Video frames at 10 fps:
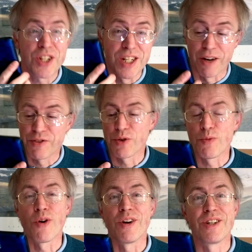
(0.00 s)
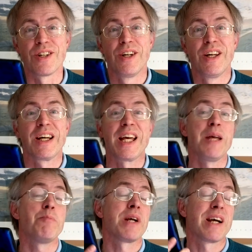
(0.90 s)
enough to warrant
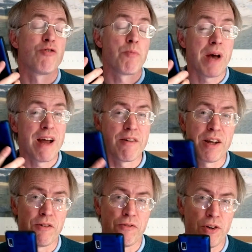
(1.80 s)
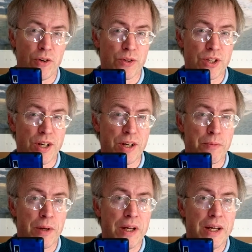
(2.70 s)
keeping and repairing it for a long
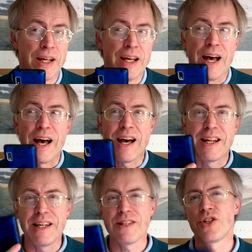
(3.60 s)
time. And here the